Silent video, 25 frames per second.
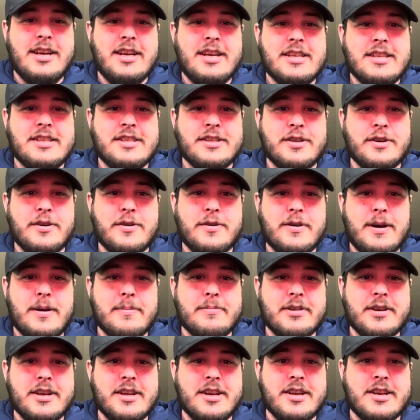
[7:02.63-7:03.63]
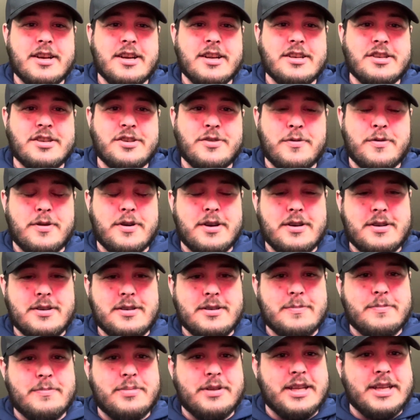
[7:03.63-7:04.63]
So I'm going to cut it
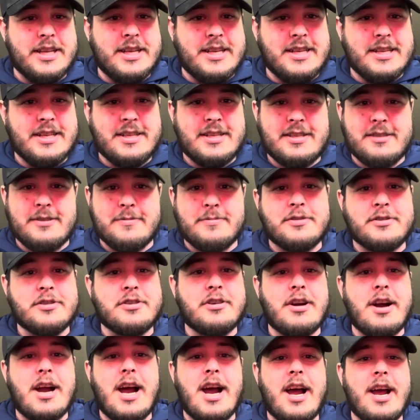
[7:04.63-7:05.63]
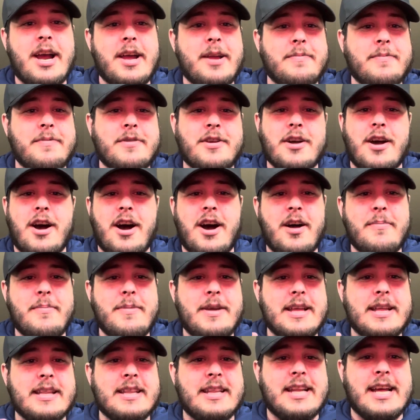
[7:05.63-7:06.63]
short. Please subscribe,
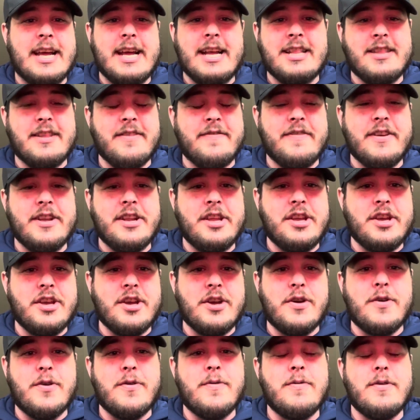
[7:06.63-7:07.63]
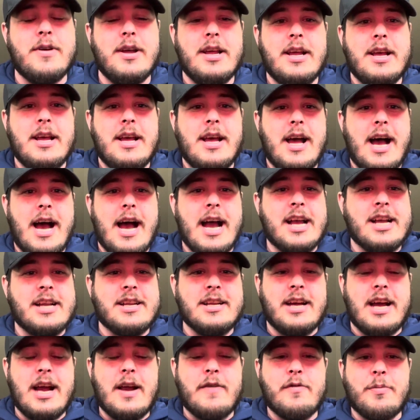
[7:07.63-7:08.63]
comment, like the video. I,
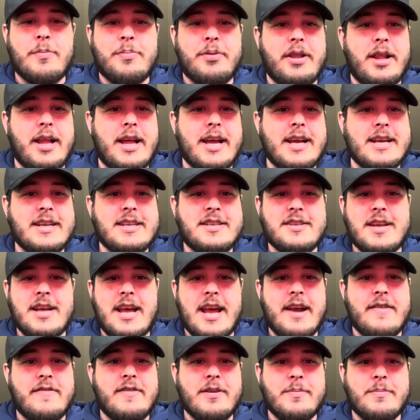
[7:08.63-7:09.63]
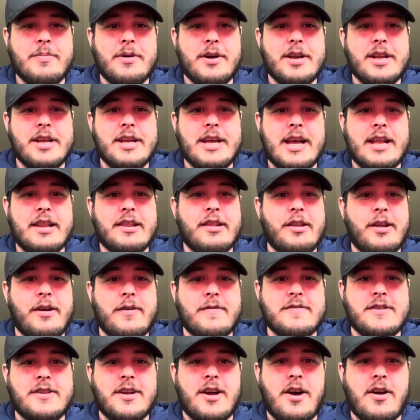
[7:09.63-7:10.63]
I reply to everybody. I
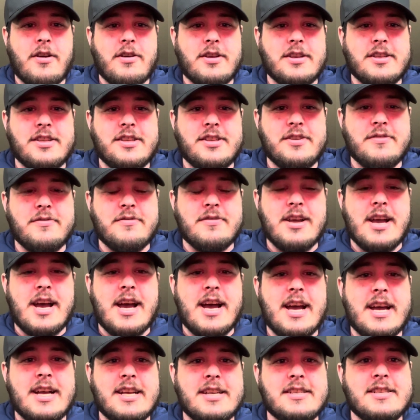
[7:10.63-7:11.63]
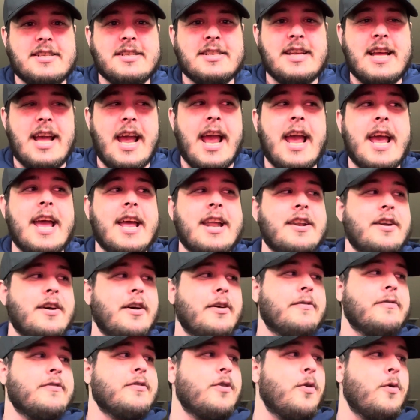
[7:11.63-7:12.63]
love talking to you guys. And
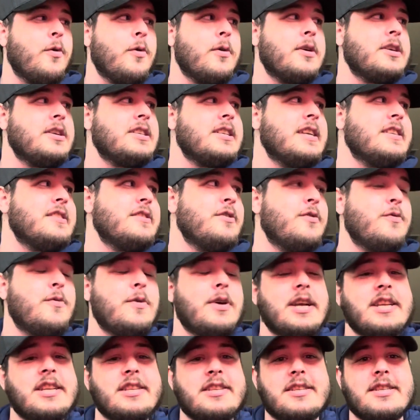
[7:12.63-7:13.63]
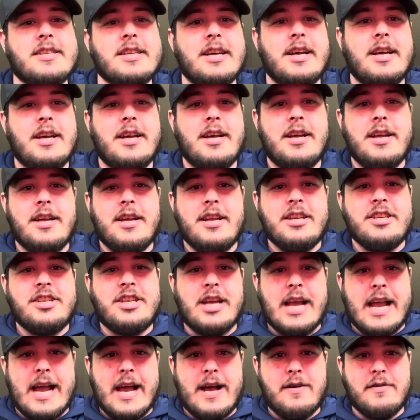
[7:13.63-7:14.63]
of course, as always,
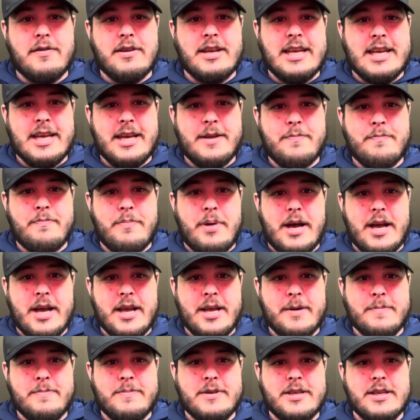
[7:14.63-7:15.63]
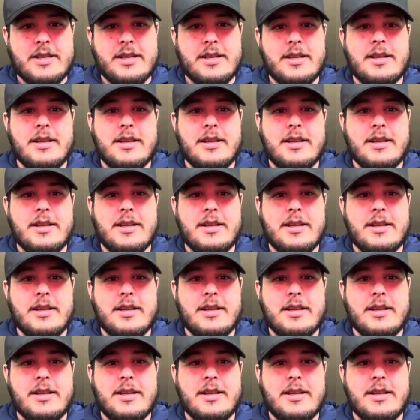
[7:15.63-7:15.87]
check out Get Piped.